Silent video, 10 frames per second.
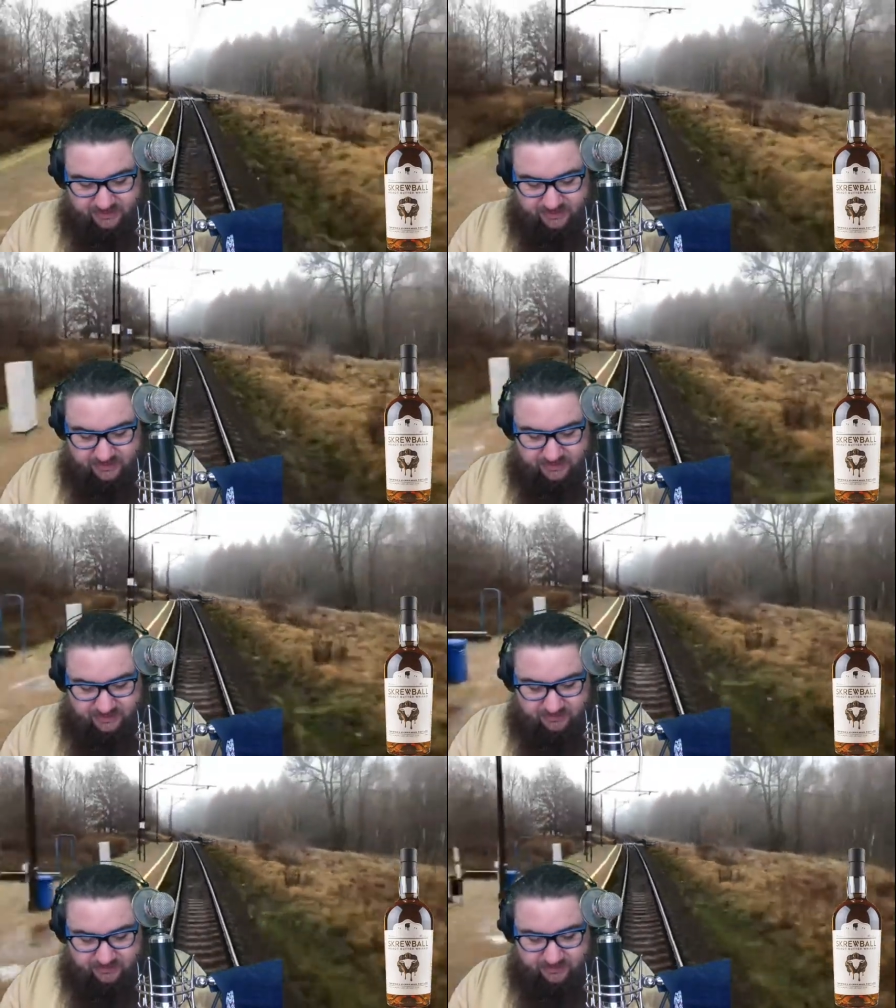I
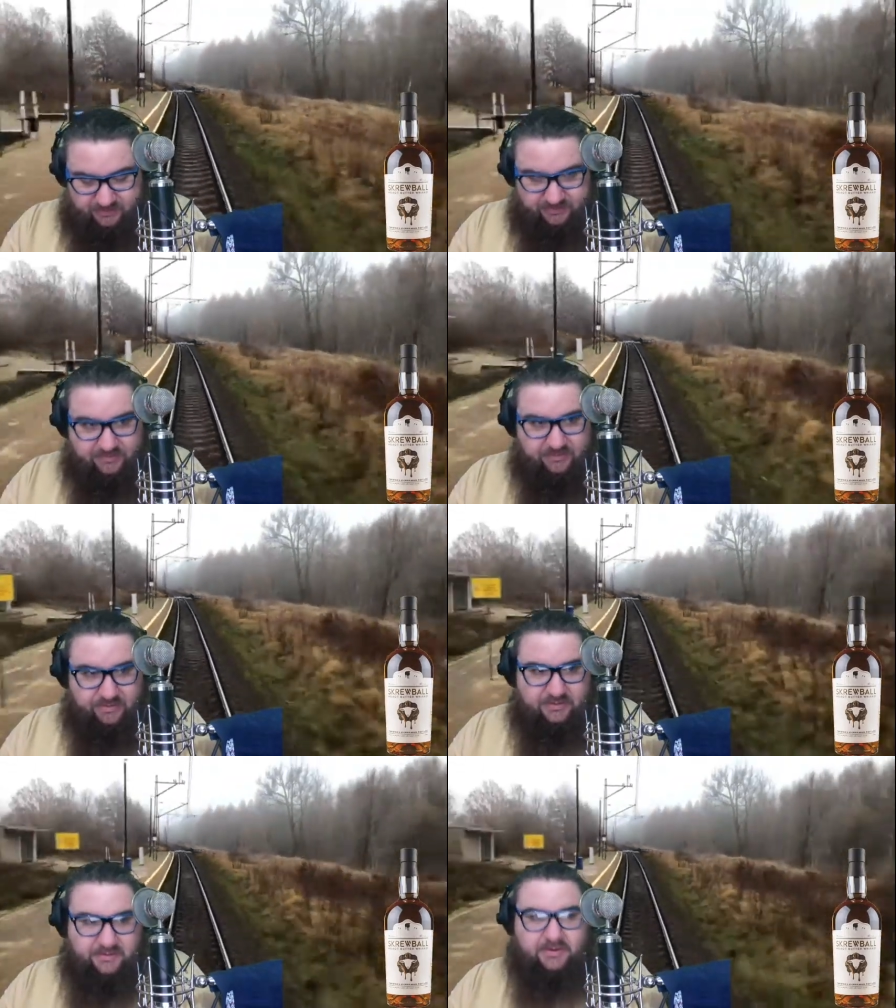don't know.
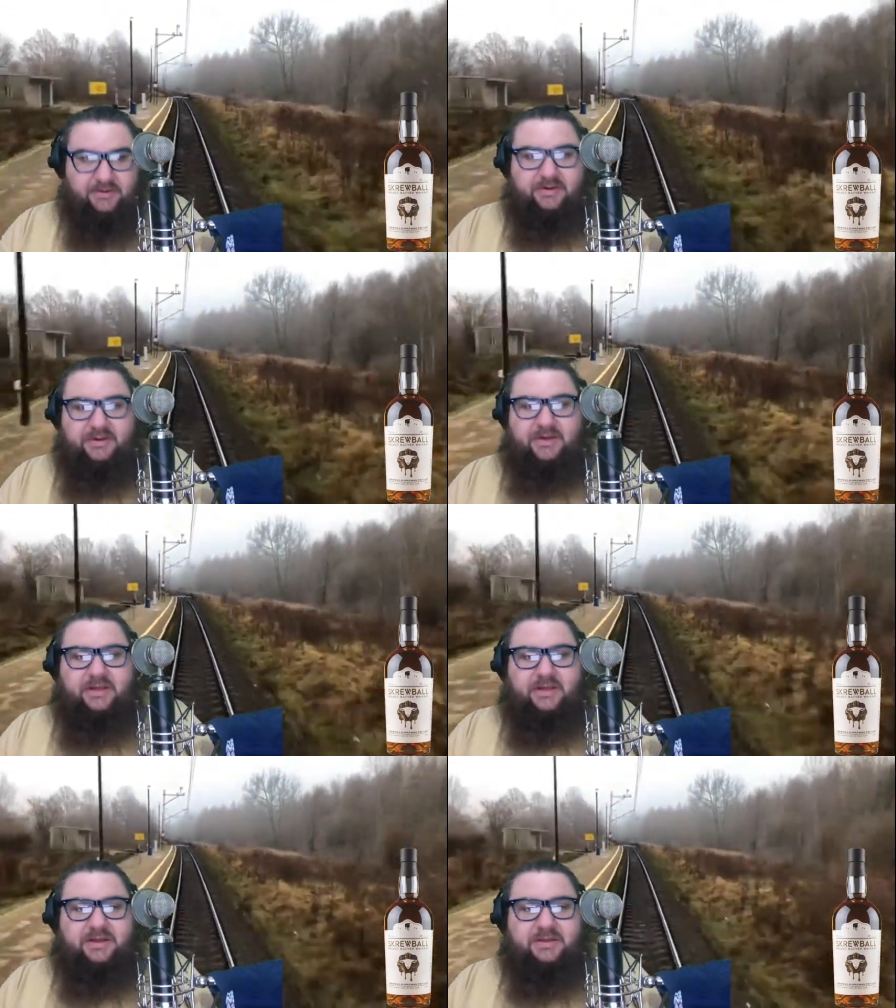
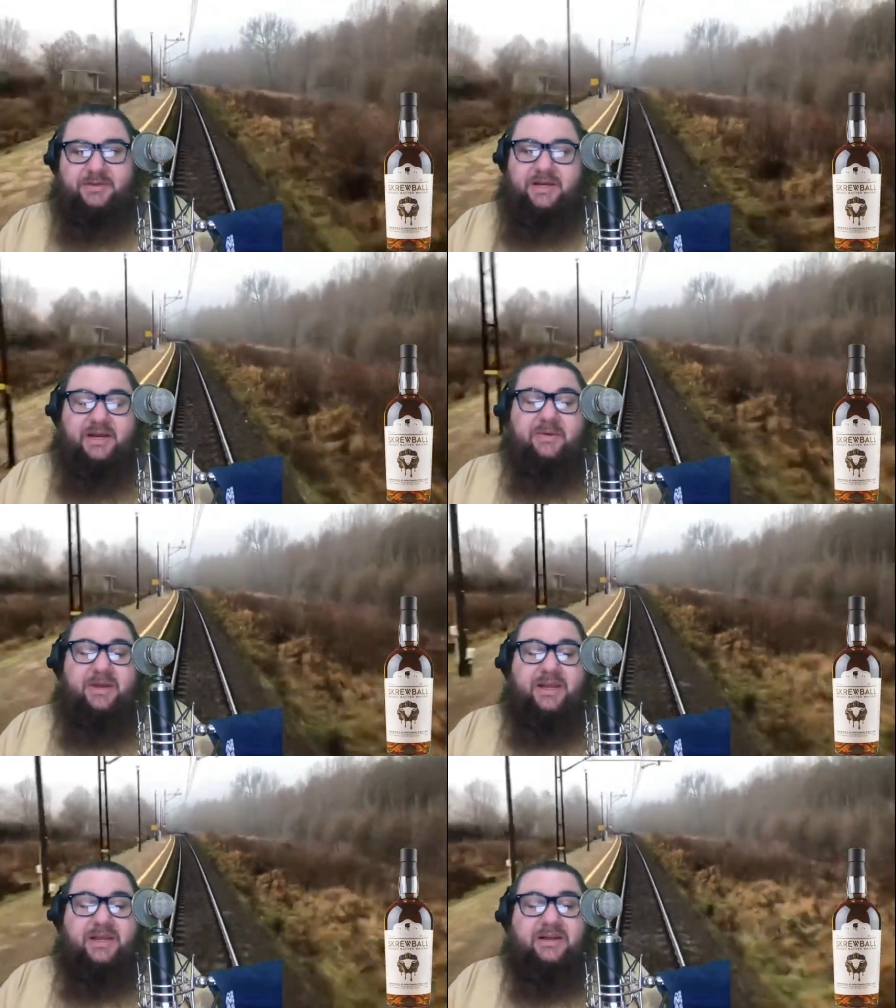But
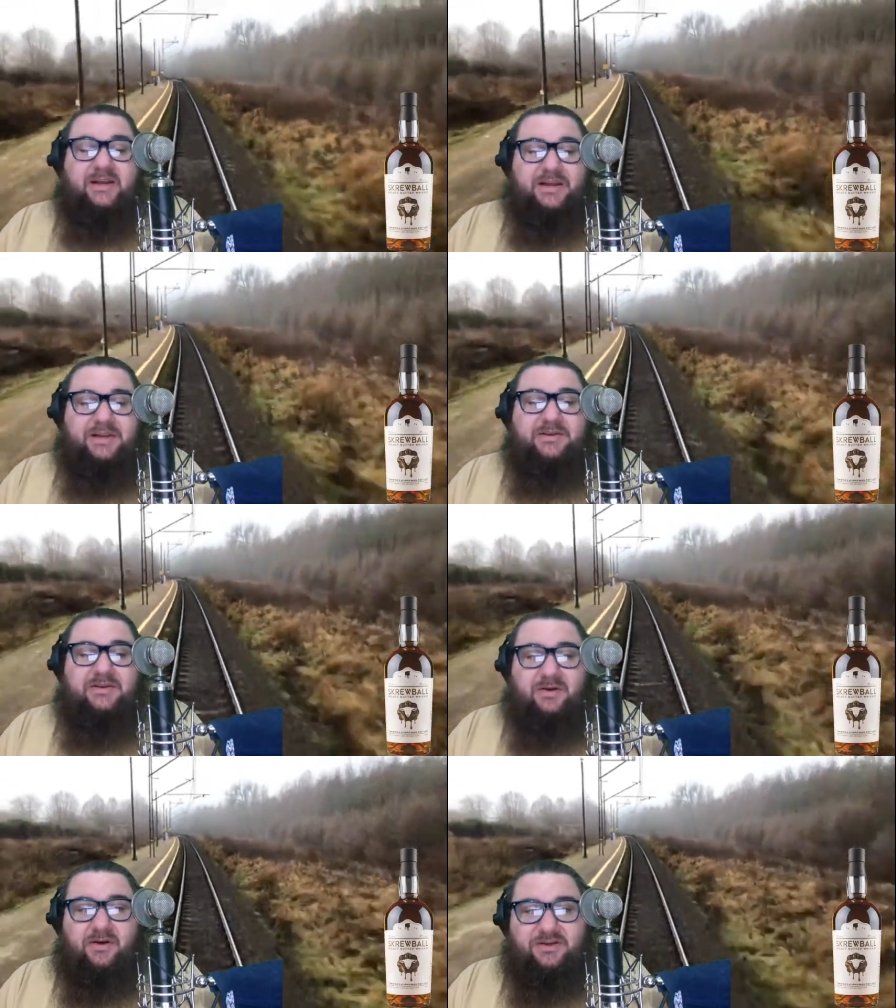anyway,
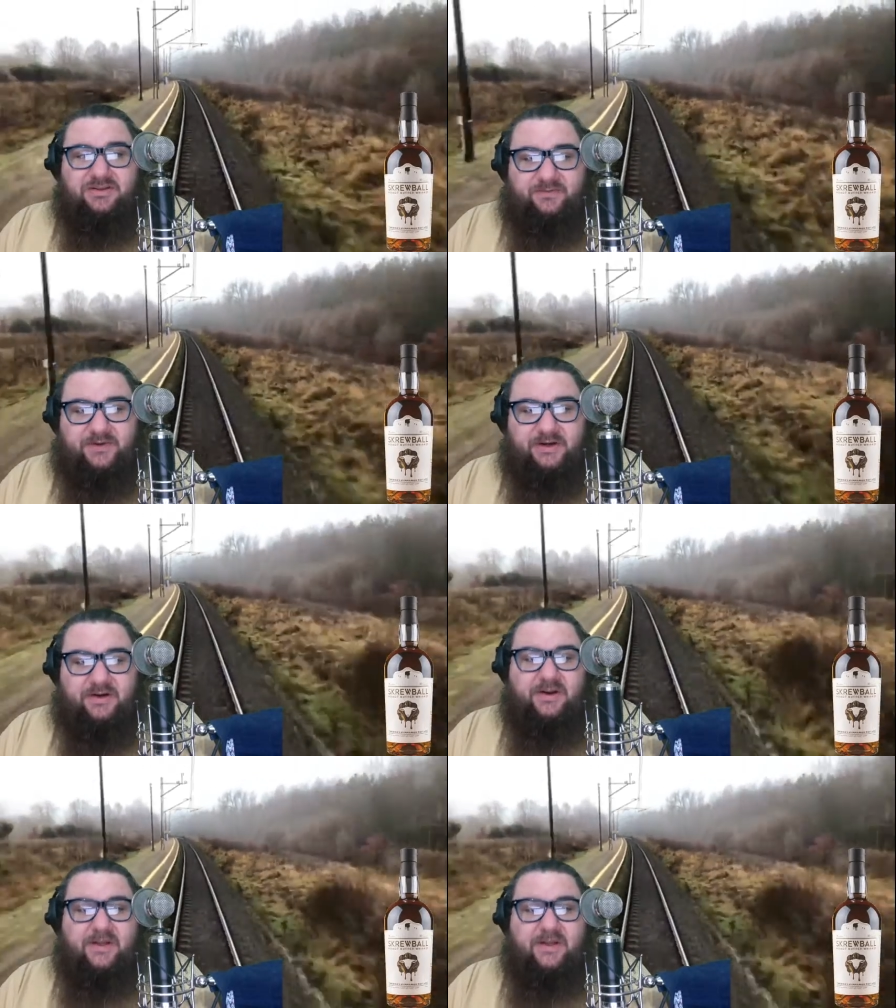Ari Shaffir